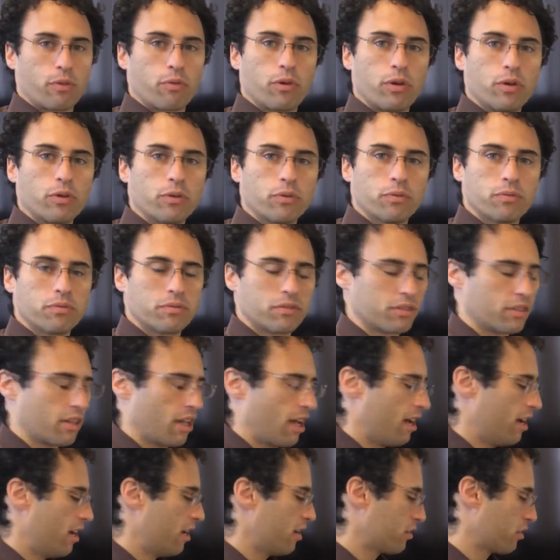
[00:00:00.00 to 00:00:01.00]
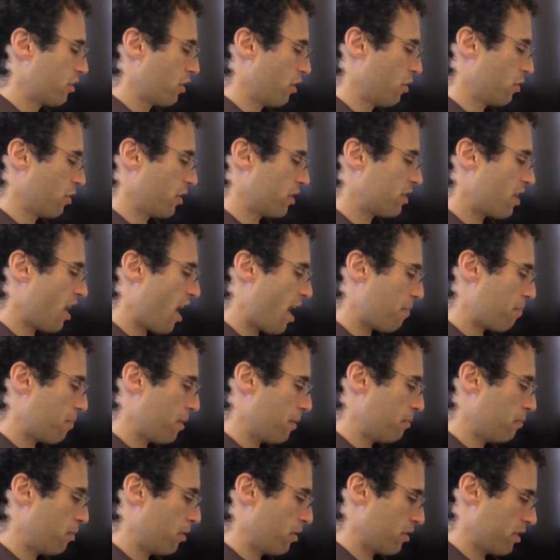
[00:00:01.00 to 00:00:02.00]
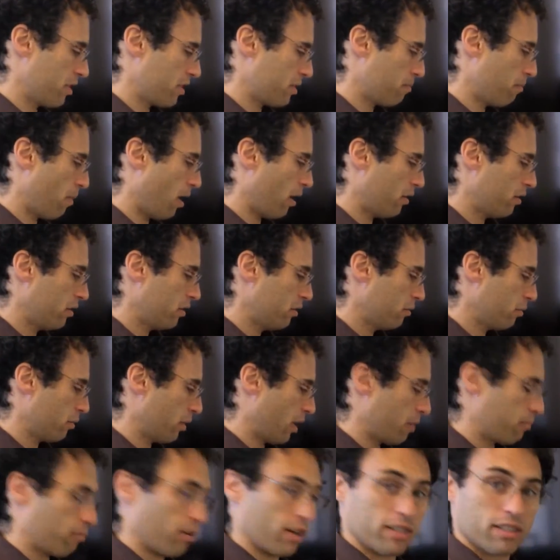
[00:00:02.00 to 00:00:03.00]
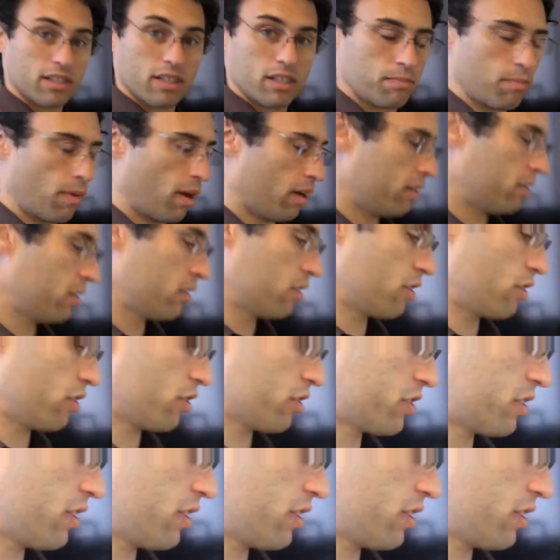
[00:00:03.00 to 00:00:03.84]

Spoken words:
through. So the top input, this button, when I press this button, you'll